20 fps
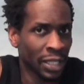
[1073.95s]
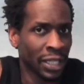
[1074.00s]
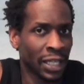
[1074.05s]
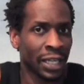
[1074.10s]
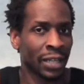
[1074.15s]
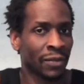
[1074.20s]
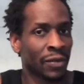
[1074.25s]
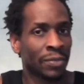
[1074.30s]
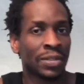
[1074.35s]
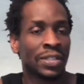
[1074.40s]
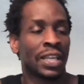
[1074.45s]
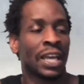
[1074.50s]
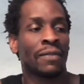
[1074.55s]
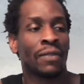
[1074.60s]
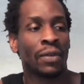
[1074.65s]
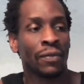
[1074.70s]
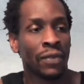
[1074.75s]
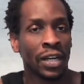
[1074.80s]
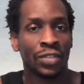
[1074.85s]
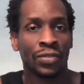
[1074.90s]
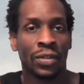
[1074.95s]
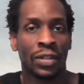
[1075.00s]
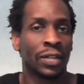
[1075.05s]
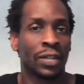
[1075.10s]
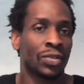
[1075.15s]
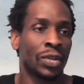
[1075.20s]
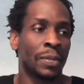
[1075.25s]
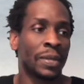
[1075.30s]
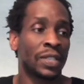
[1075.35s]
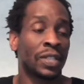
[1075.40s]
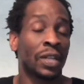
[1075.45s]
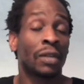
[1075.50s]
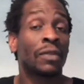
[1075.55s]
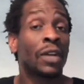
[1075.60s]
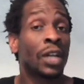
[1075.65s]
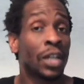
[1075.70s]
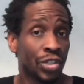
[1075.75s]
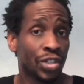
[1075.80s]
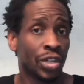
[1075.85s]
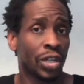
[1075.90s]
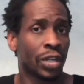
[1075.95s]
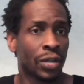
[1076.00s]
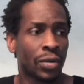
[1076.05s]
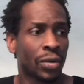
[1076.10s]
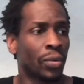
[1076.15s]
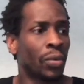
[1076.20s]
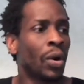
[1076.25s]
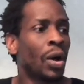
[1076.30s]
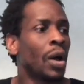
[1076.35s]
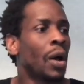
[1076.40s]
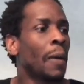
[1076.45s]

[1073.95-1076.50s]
Like, if I'm just having fun trying to enjoy myself, sure, cool.